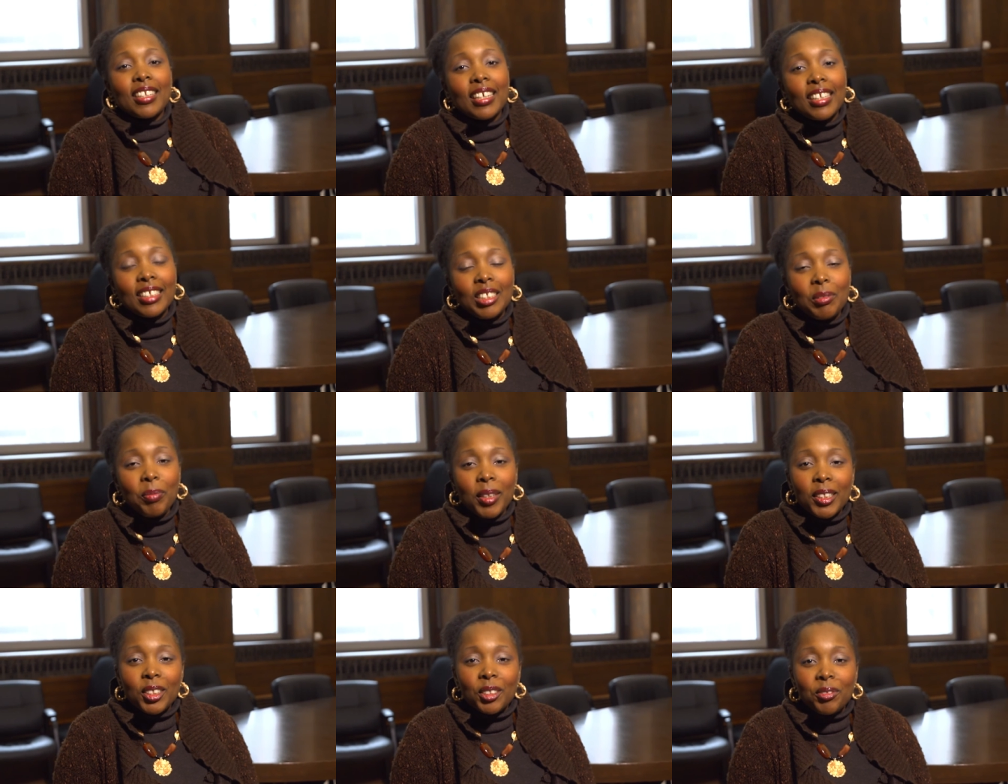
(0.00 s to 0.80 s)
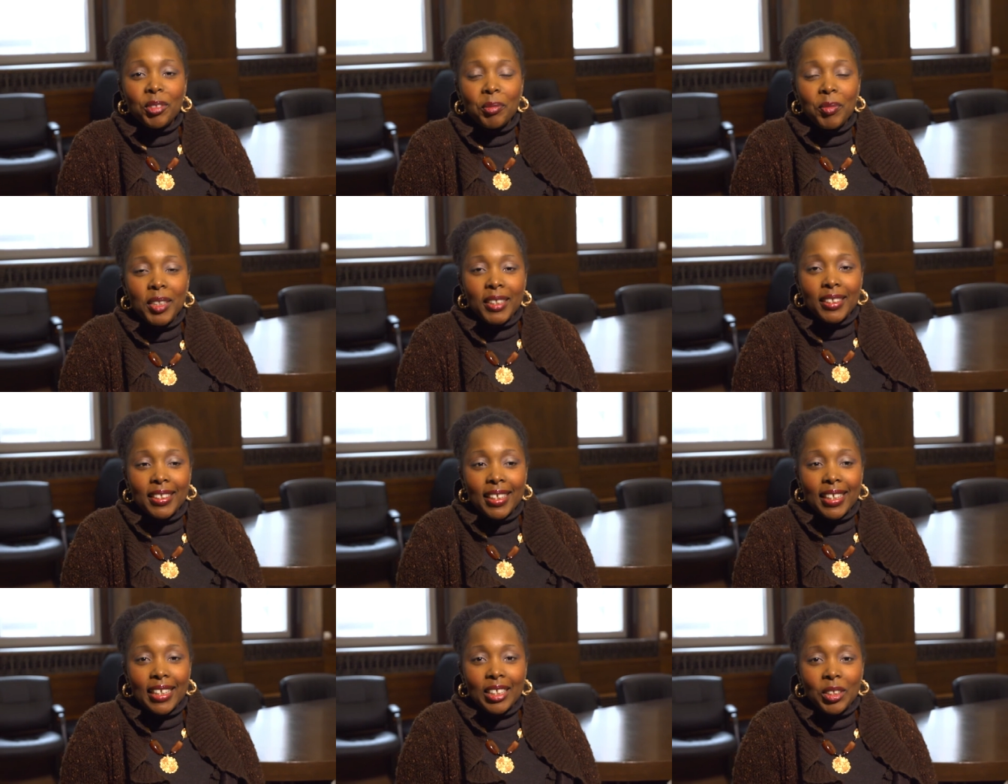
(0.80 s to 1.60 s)
It's a pleasure for me
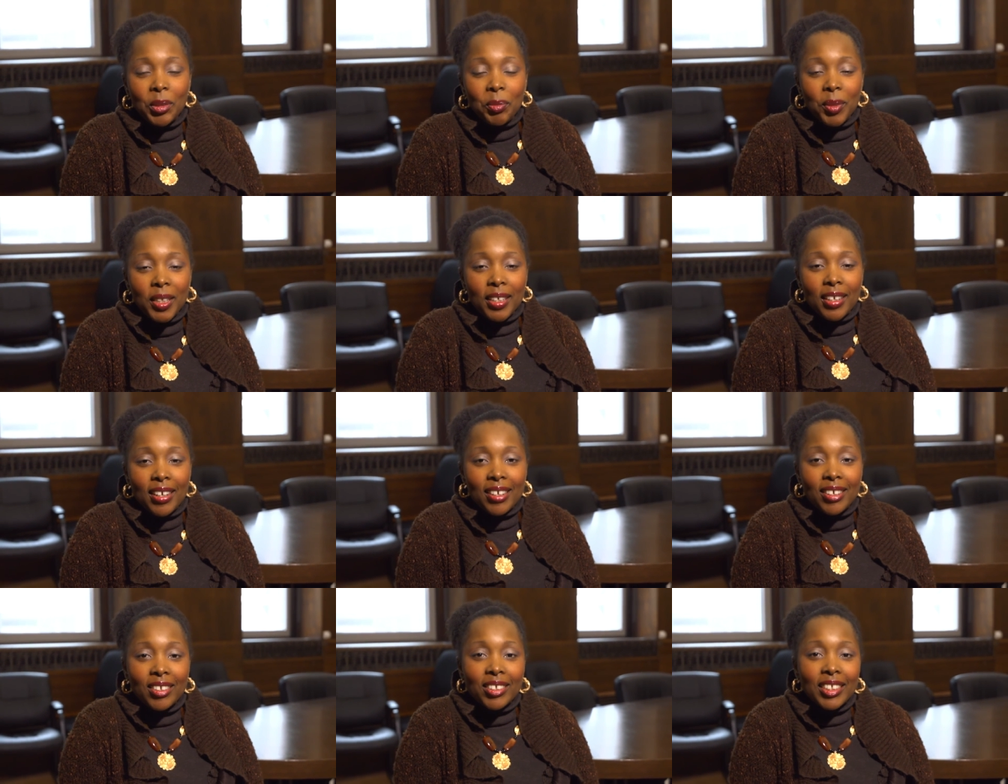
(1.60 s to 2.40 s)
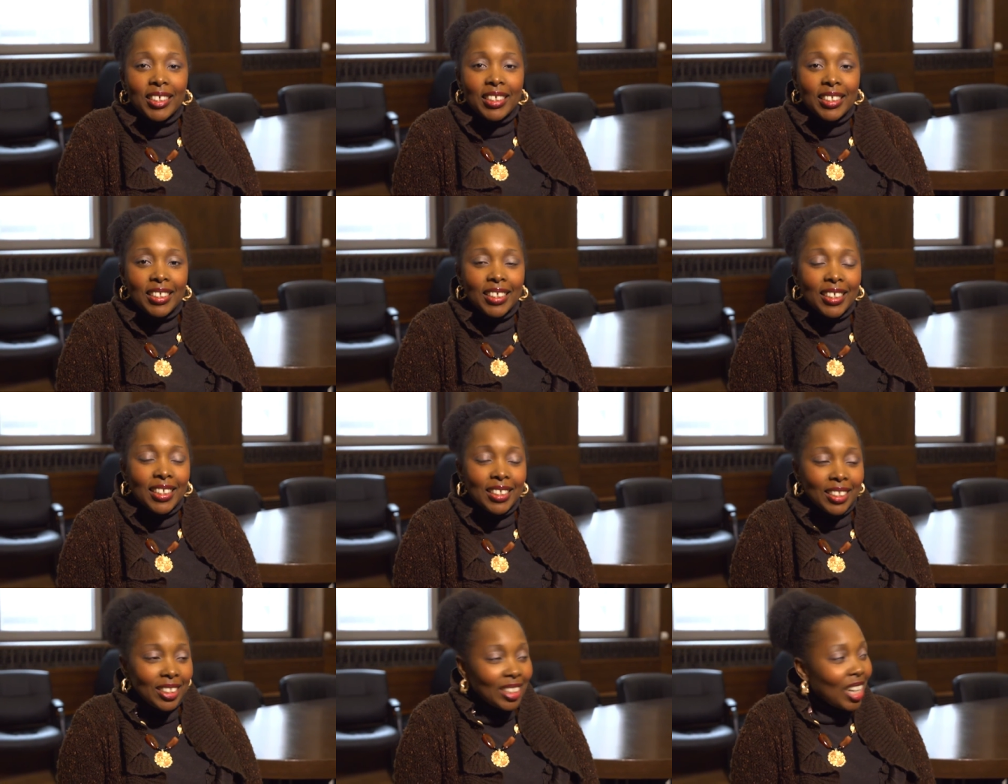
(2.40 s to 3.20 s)
today to be
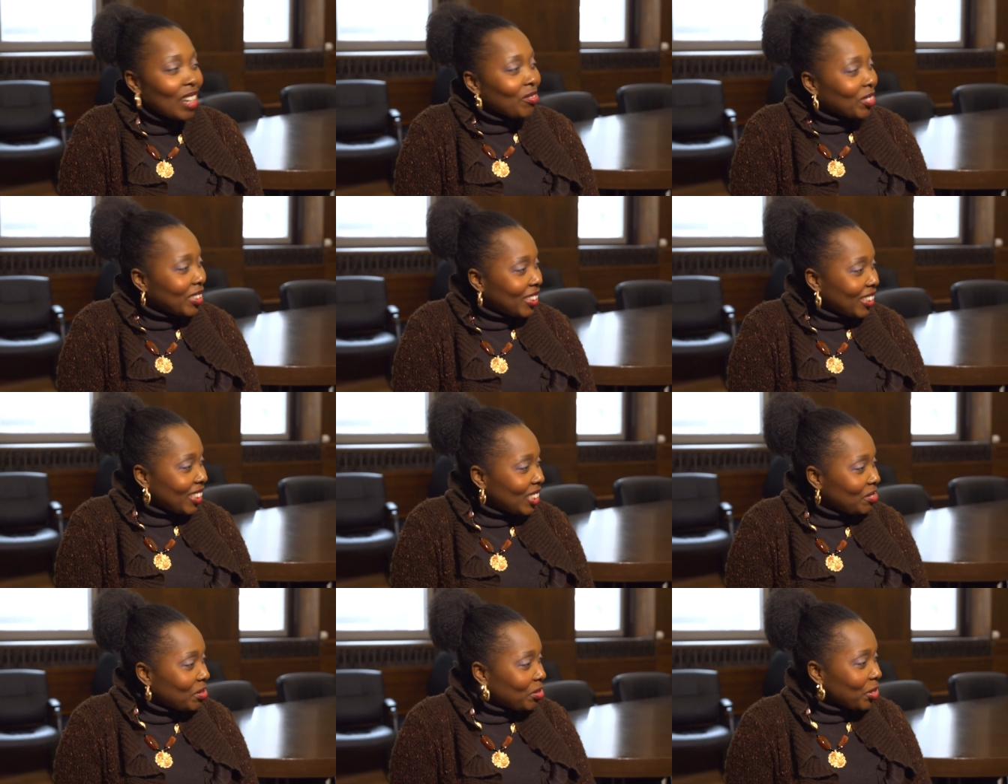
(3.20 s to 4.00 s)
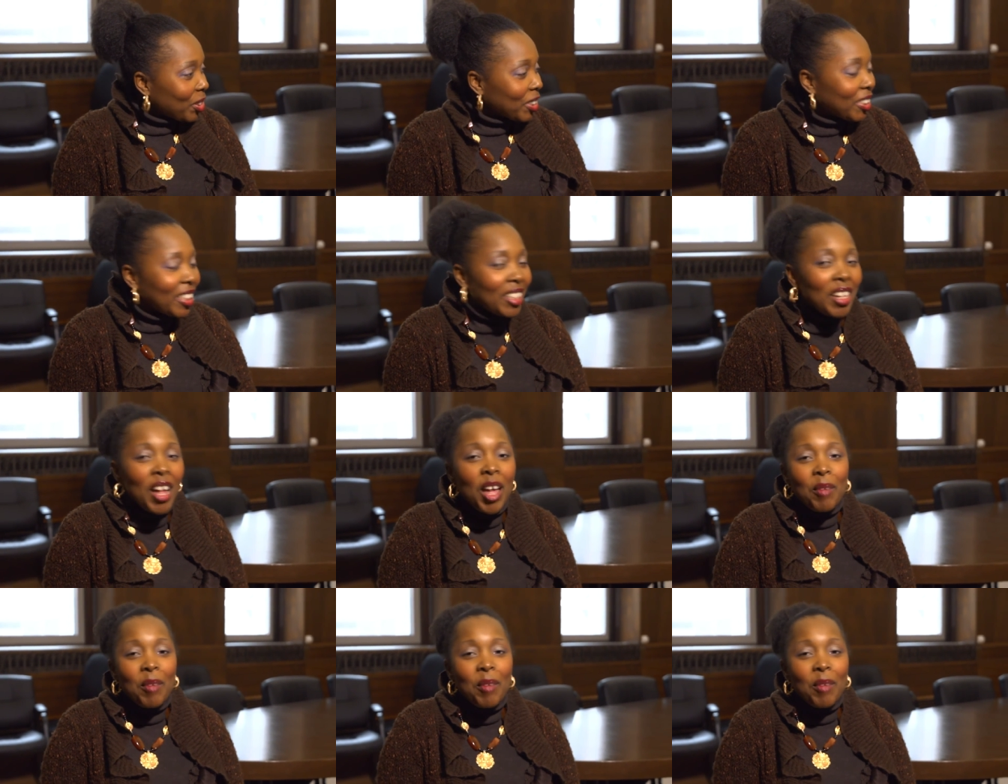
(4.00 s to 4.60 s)
initiating this conversation with Krishna.